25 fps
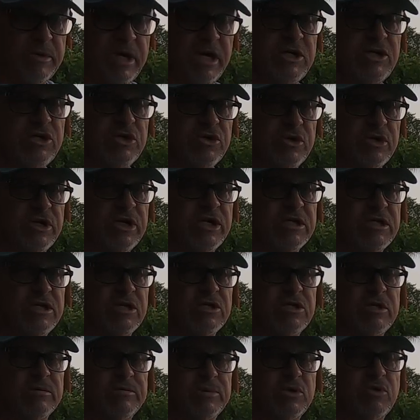make sure and
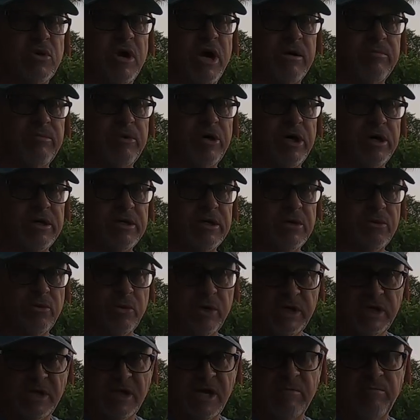hit the subscribe button
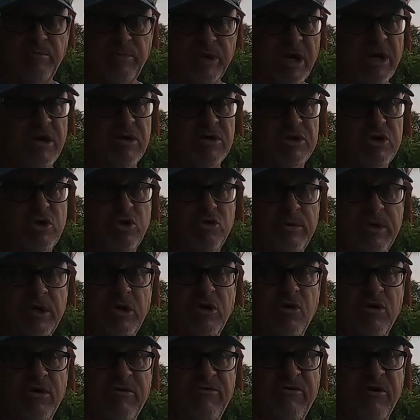and ring that bell so you'll
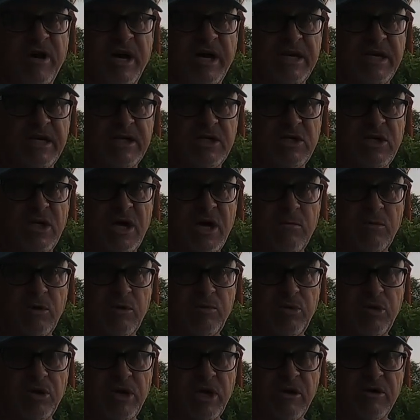be notified each time
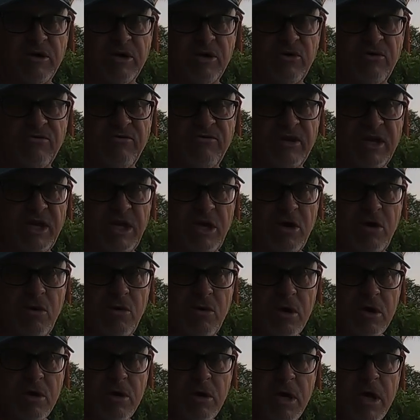we put out a new
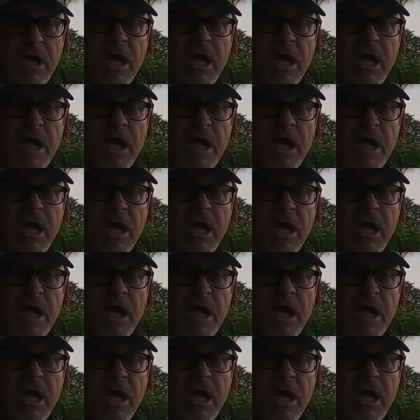video.